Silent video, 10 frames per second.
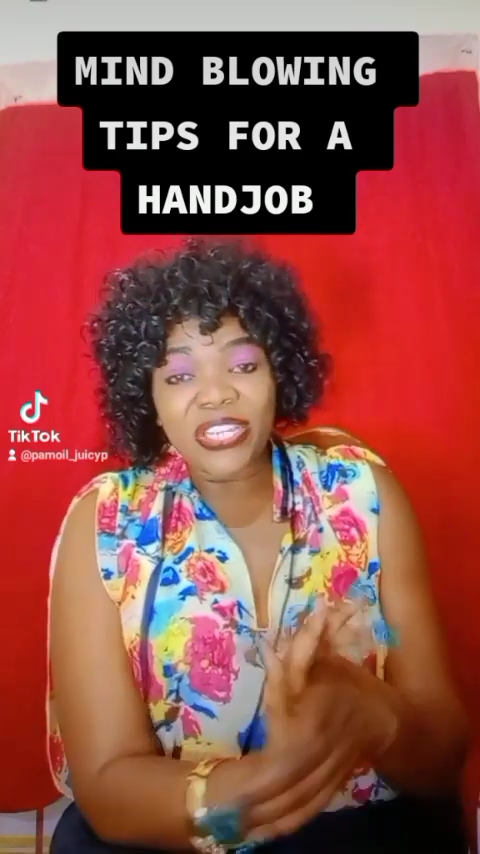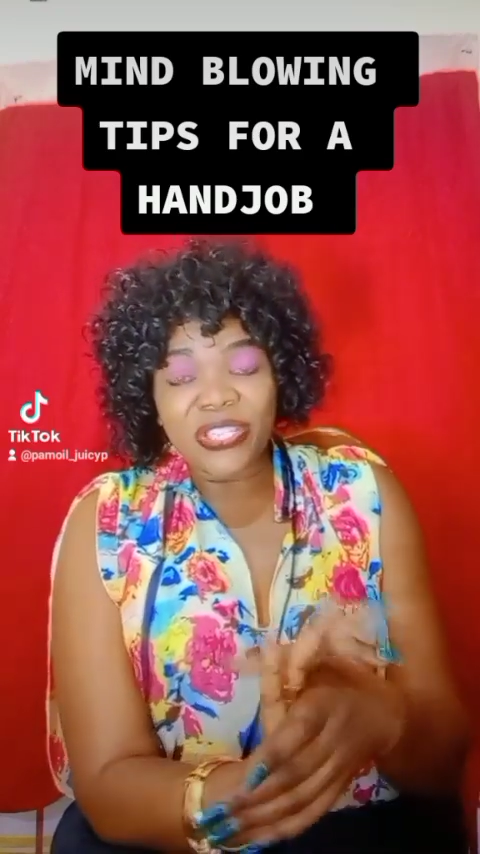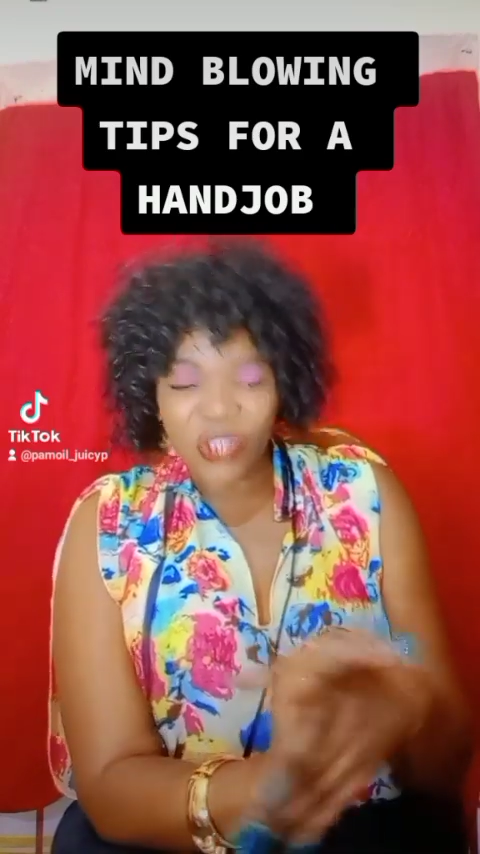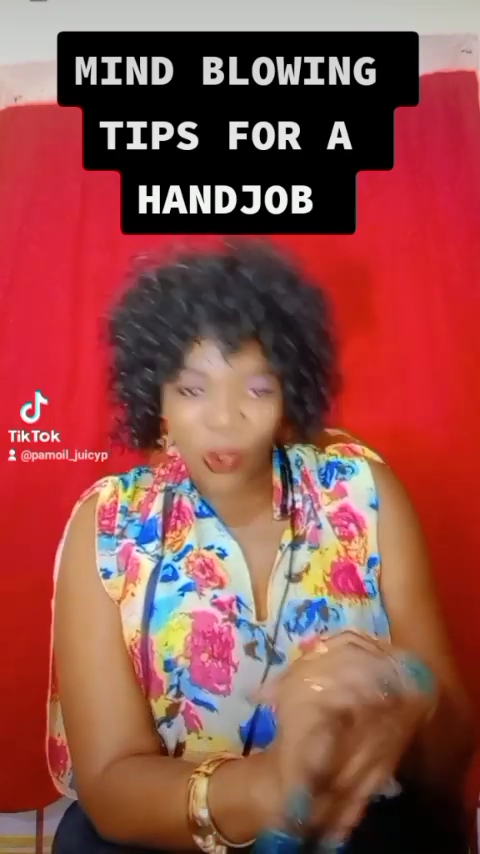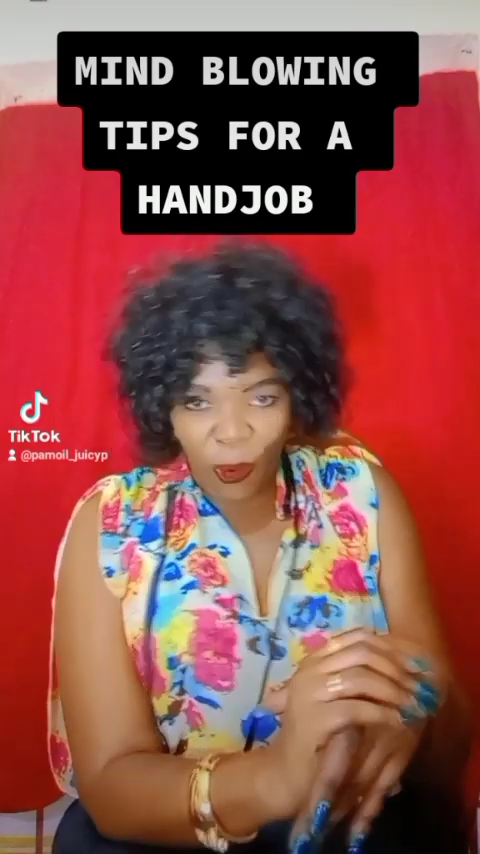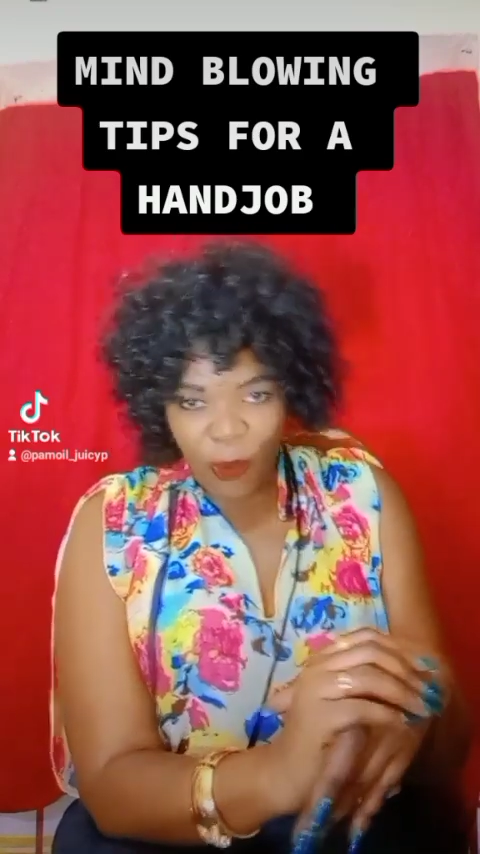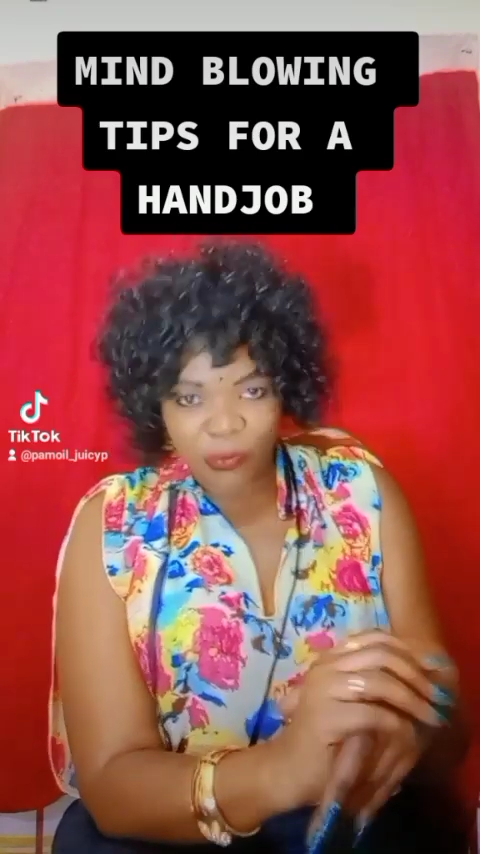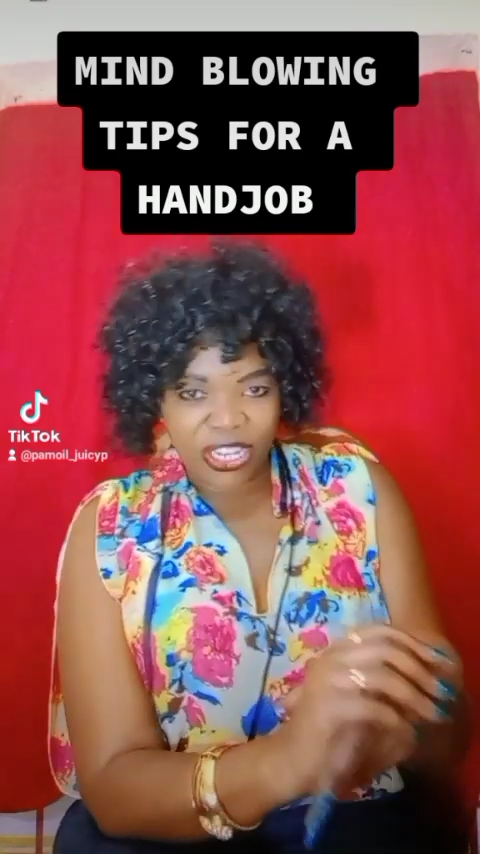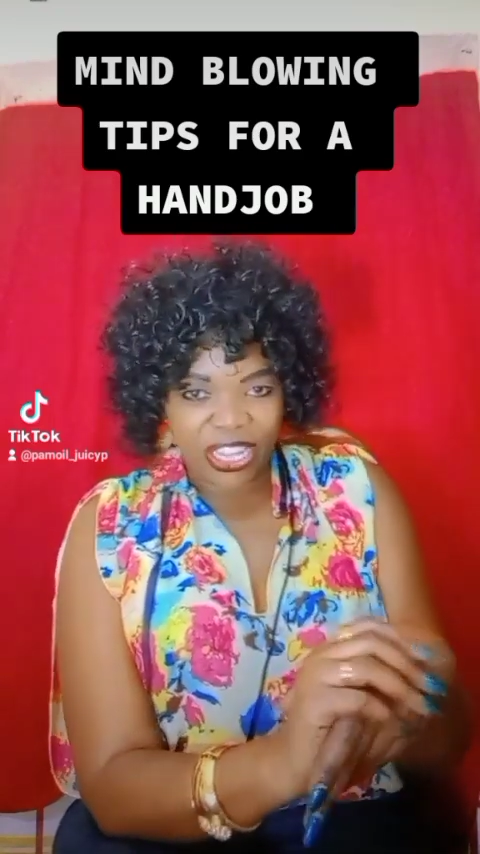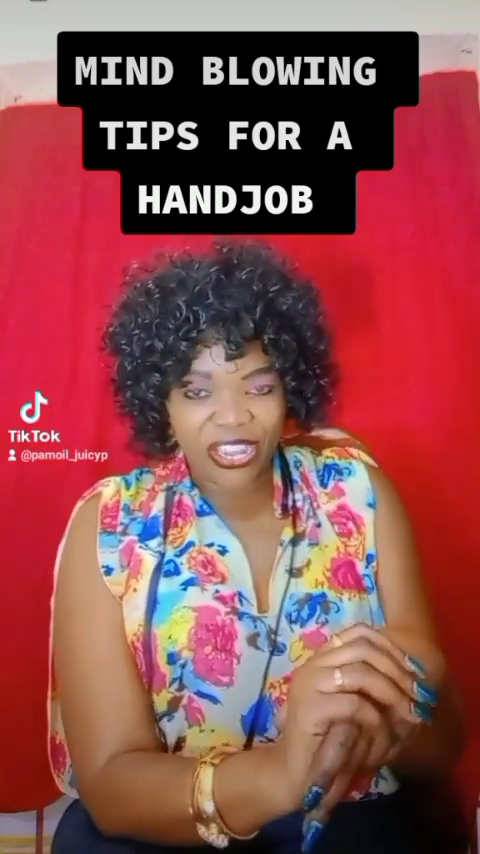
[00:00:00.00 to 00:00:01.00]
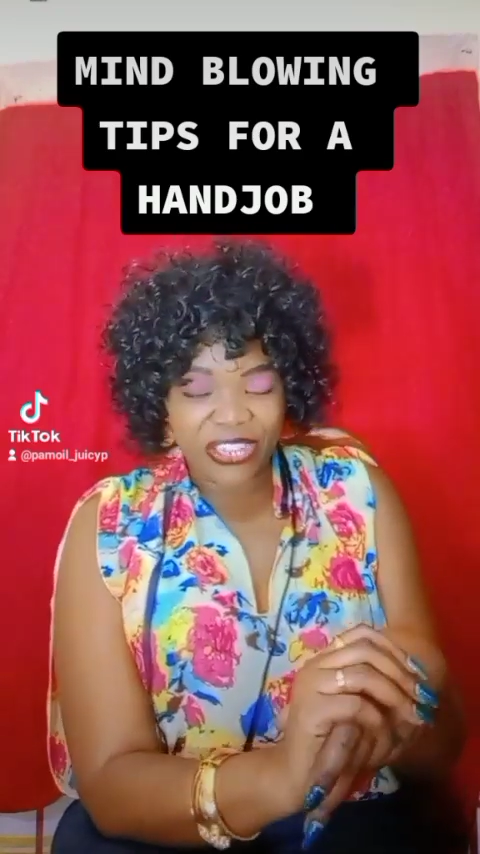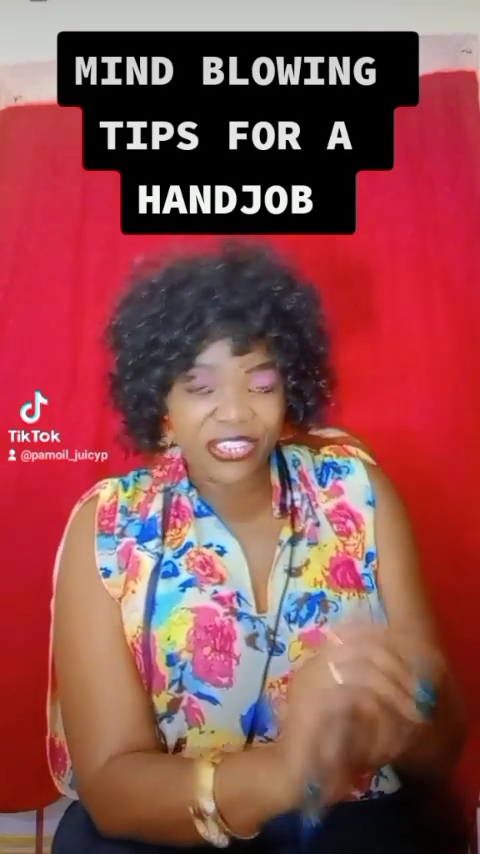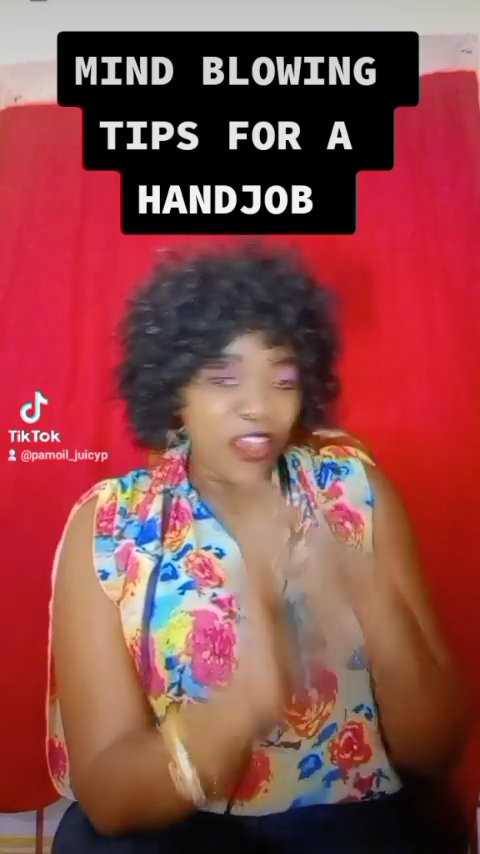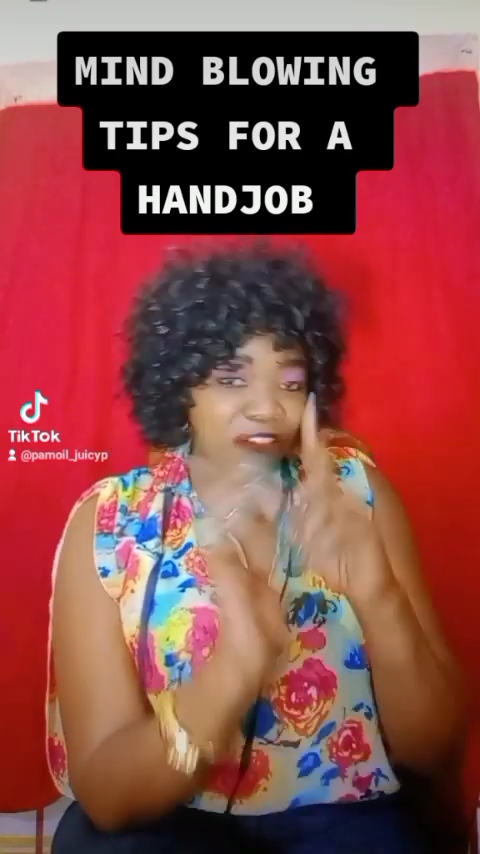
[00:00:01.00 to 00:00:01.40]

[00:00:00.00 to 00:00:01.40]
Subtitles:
is communicate.